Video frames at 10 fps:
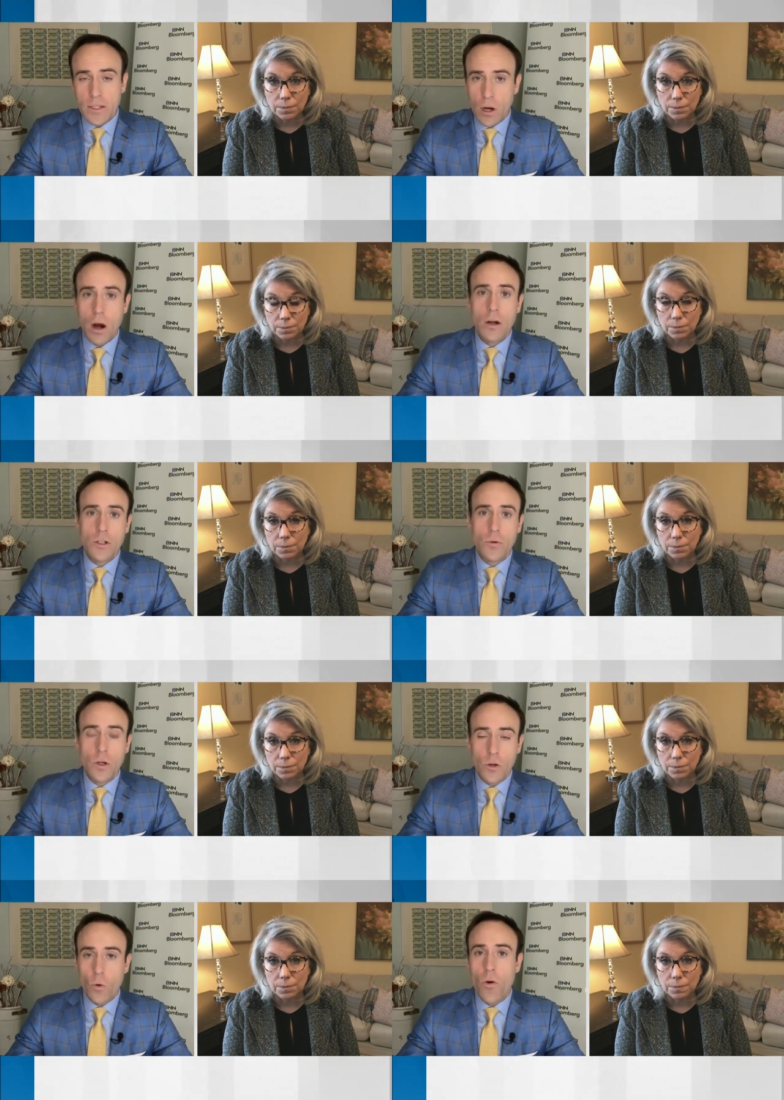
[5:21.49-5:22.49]
Speaker 1: it's hard
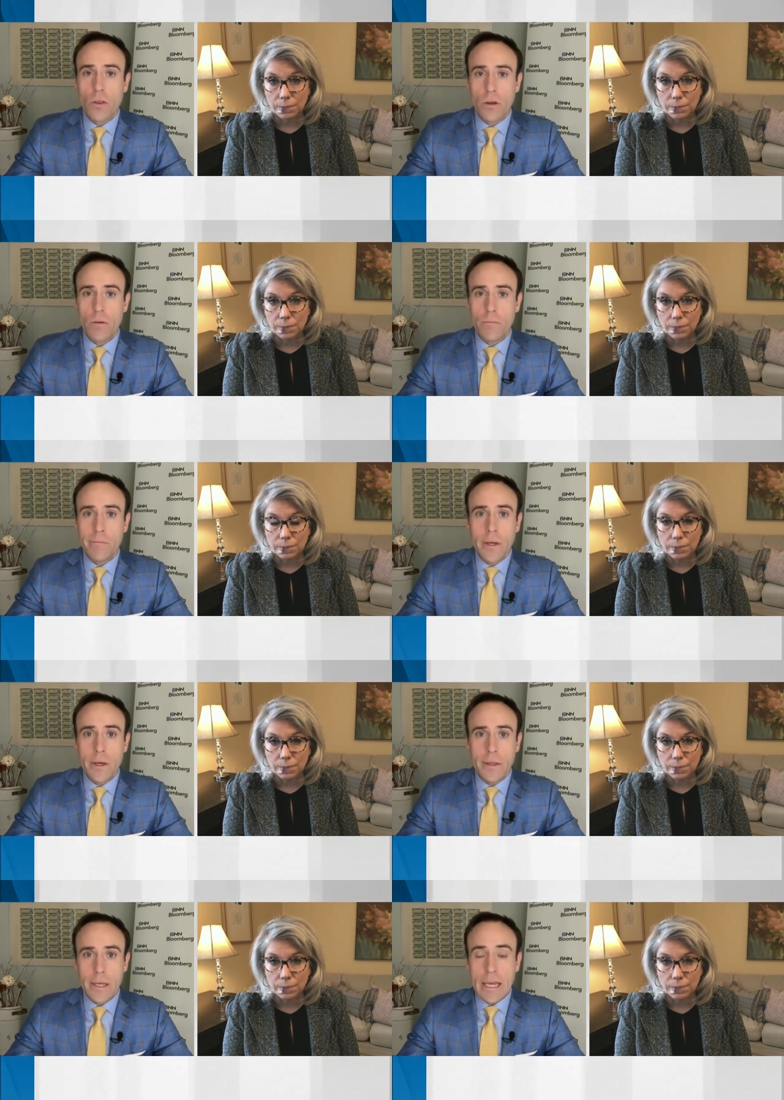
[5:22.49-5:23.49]
to ignore the
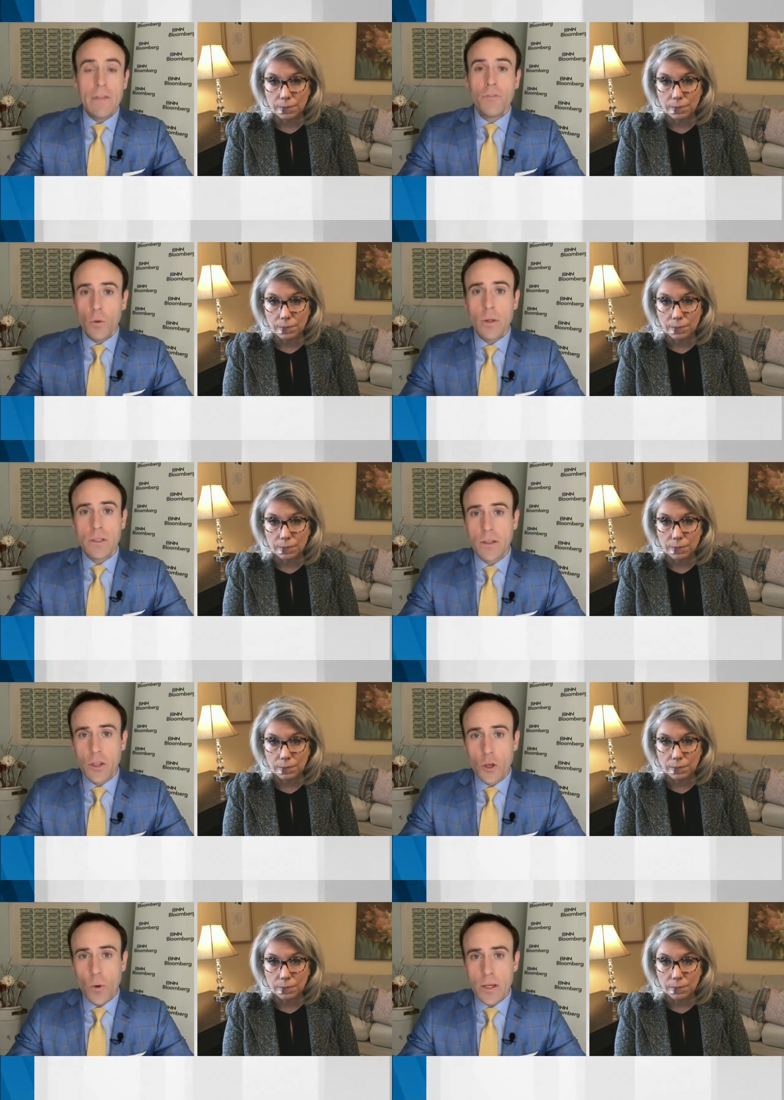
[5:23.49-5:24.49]
the influence
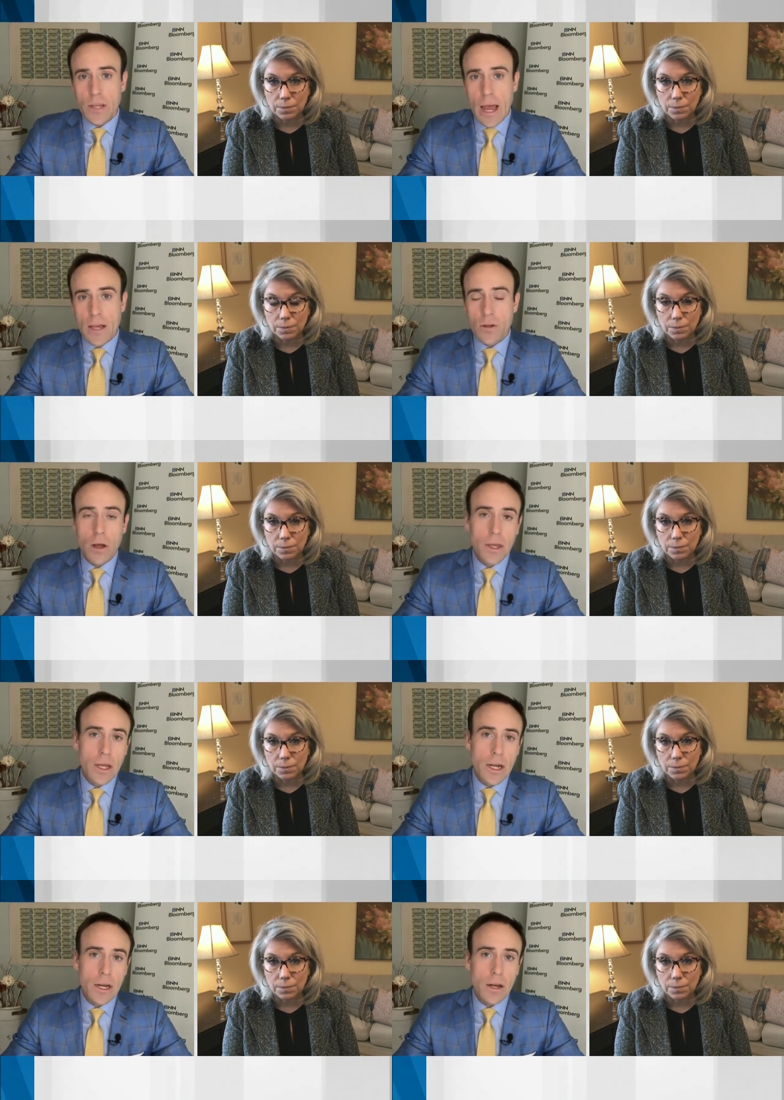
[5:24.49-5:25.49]
that the U.S. has
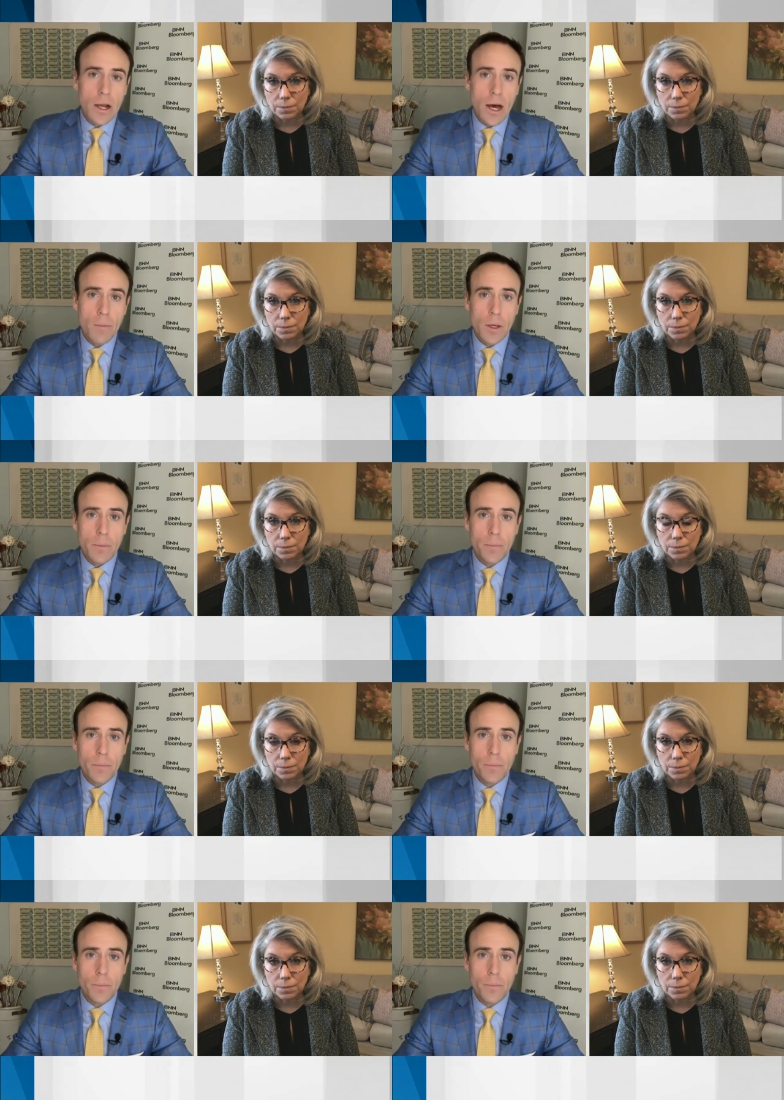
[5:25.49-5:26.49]
on the Canadian economy.
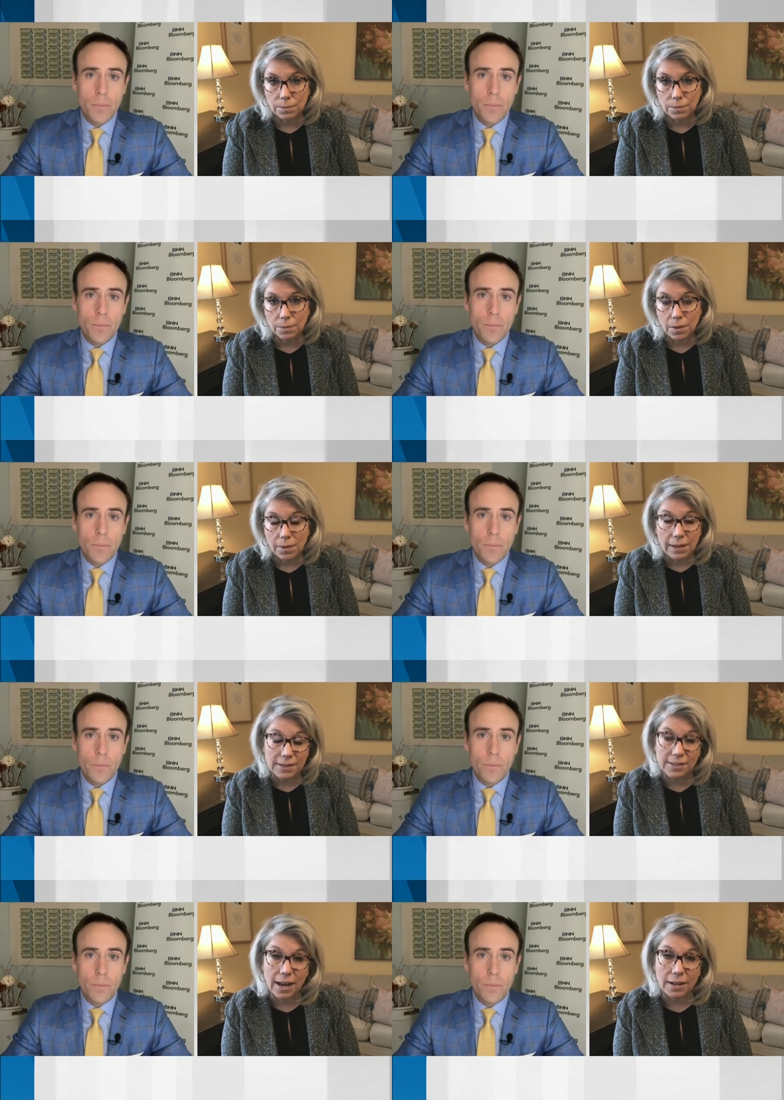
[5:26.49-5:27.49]

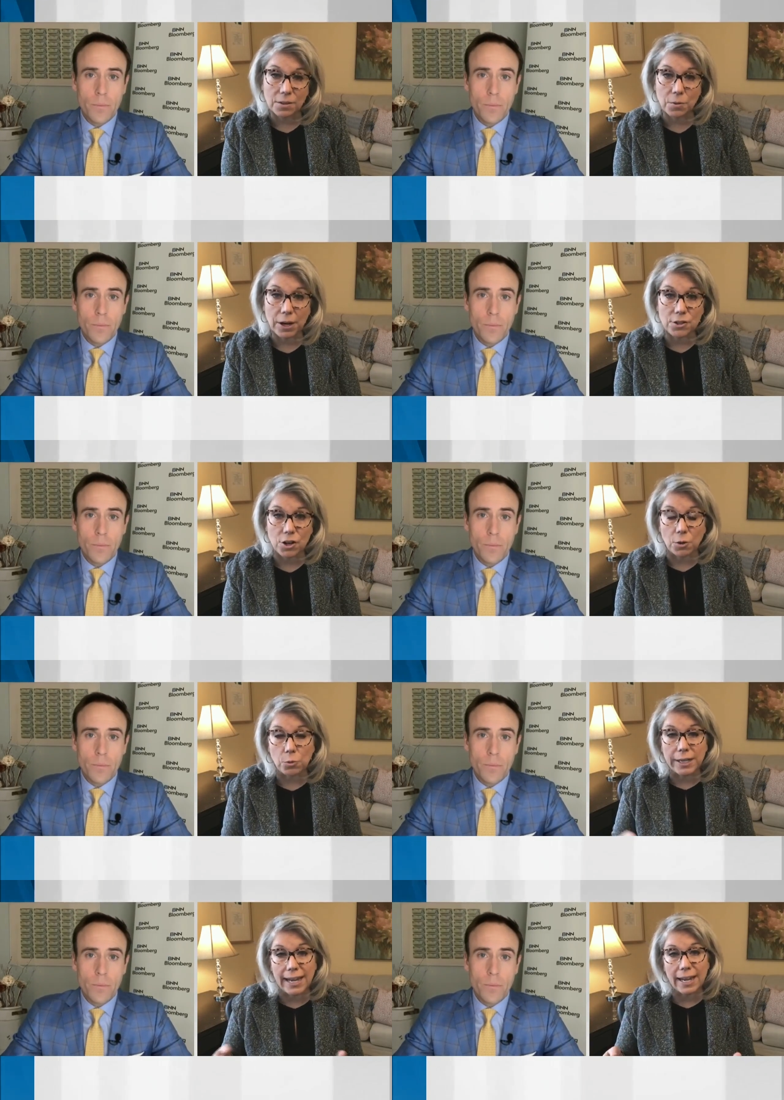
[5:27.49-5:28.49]
Speaker 2: That's exactly right,
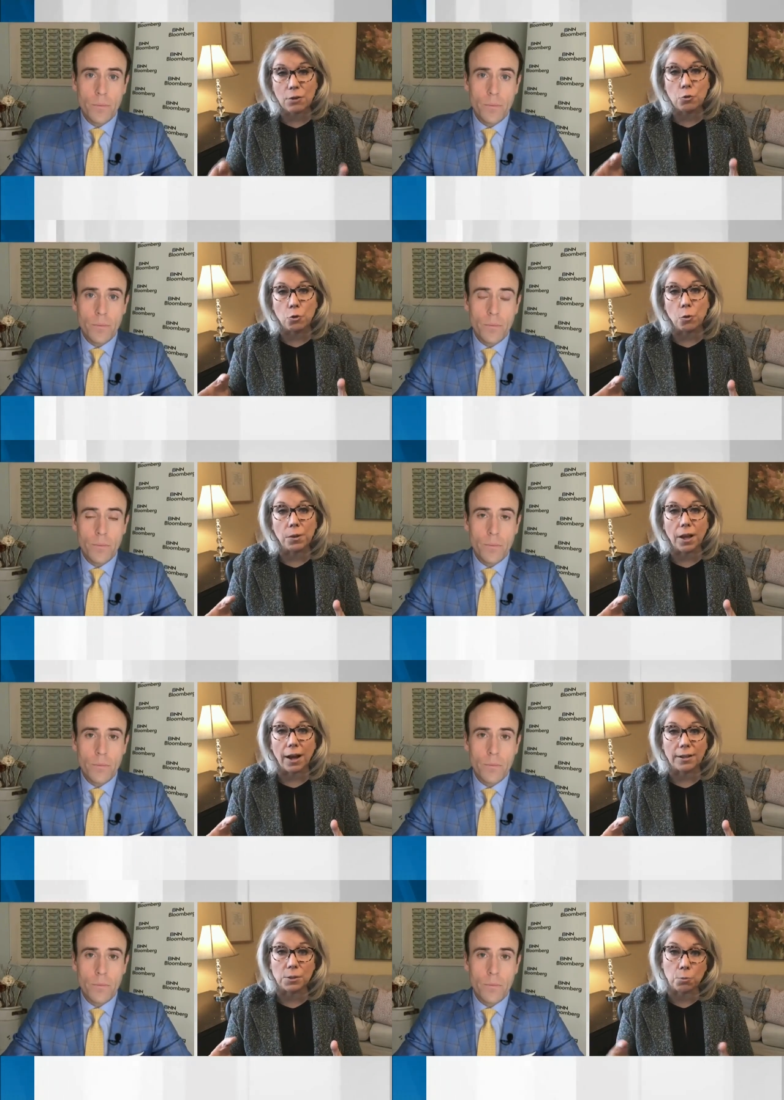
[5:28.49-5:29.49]
John. We can't
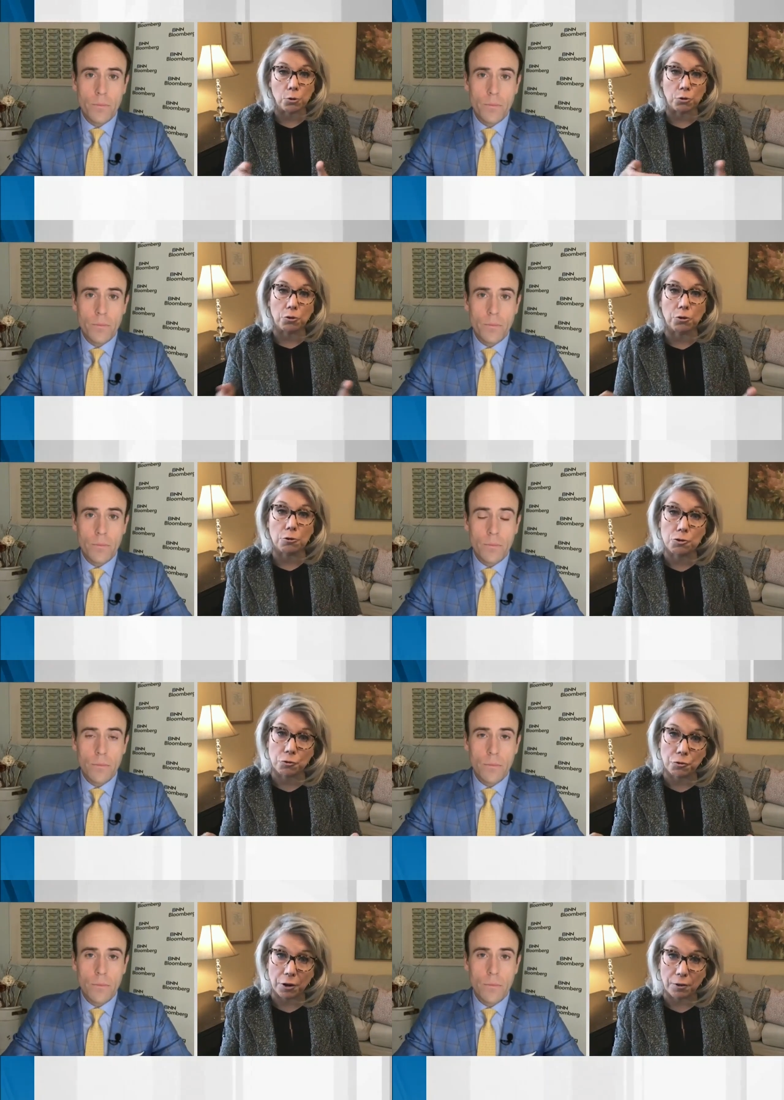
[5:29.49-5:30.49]
normalize border
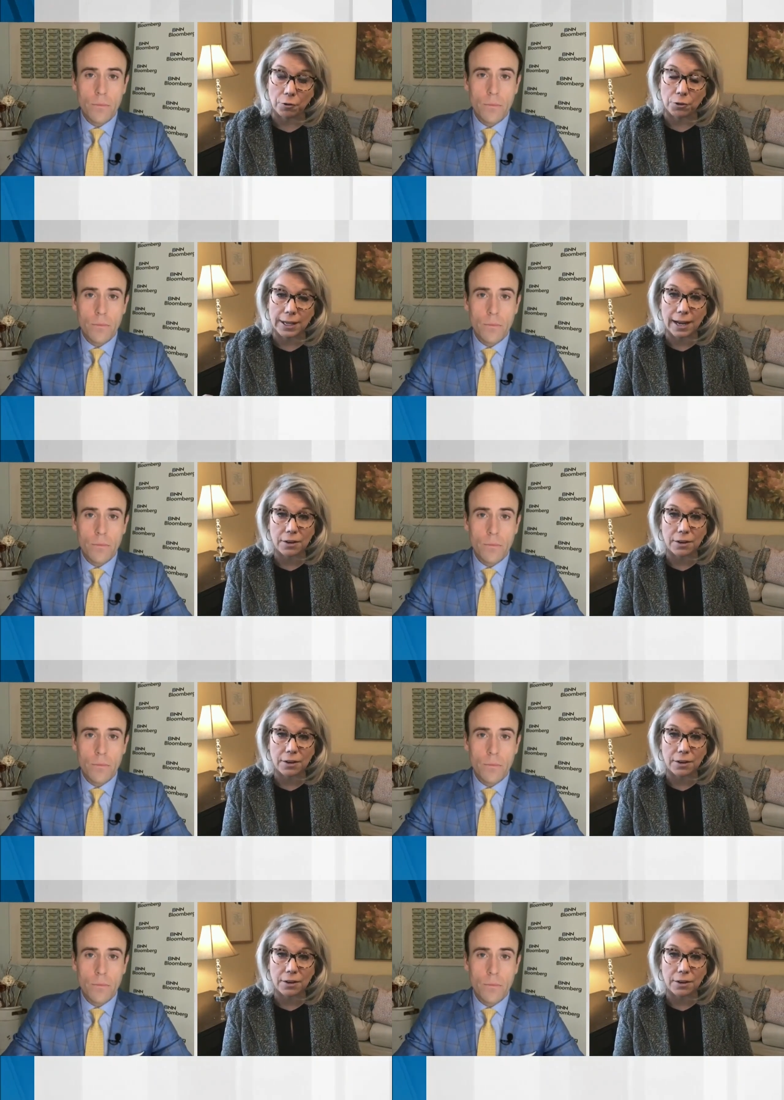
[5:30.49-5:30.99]
closure forever. The